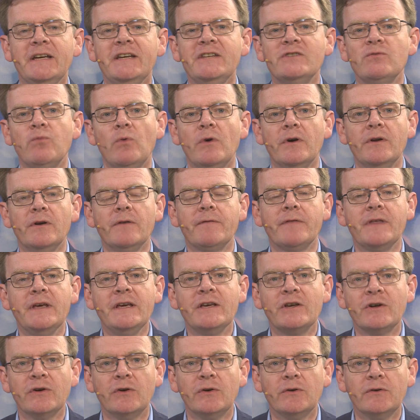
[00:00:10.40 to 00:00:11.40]
is one of
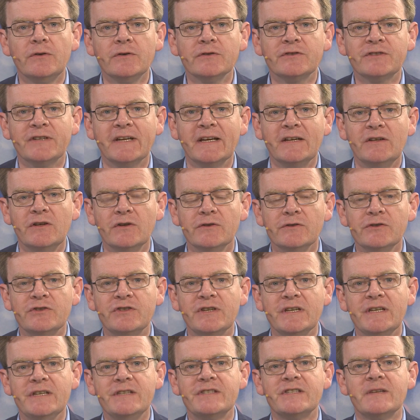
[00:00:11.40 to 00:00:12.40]
the core
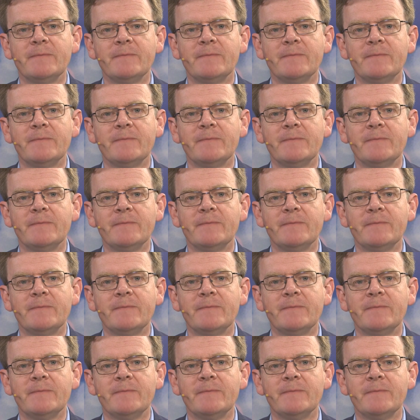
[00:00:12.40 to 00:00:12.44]
technologies